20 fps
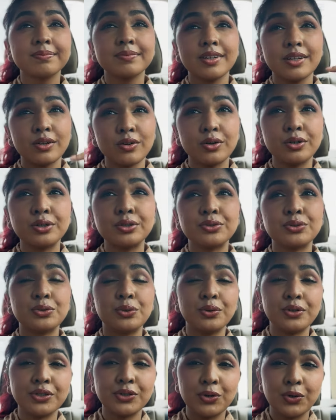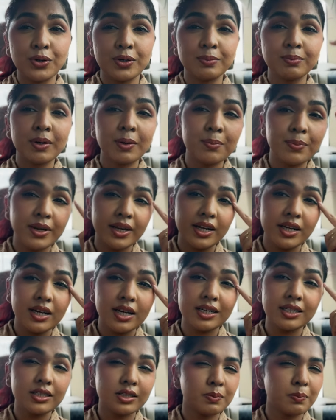a lot is going on. My brain
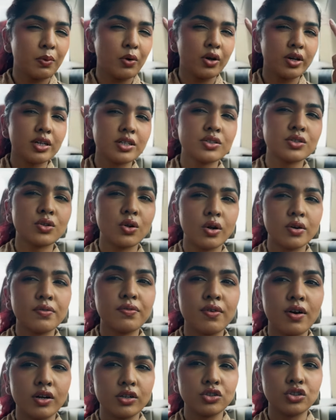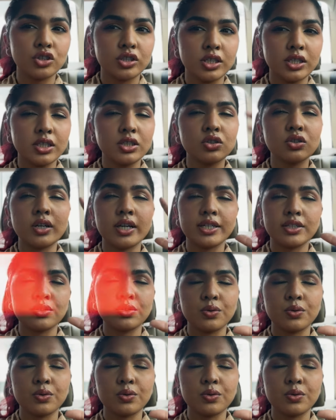at this point is not functioning, so let's